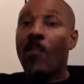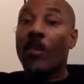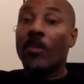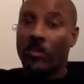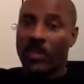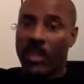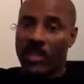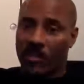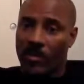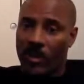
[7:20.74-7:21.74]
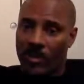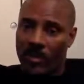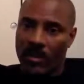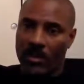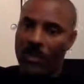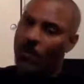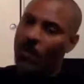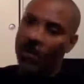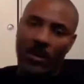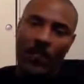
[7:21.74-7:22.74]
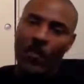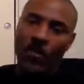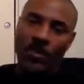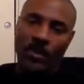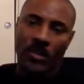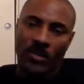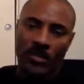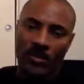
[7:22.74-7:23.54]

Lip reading: Maltodextrin. It's another form of sugar.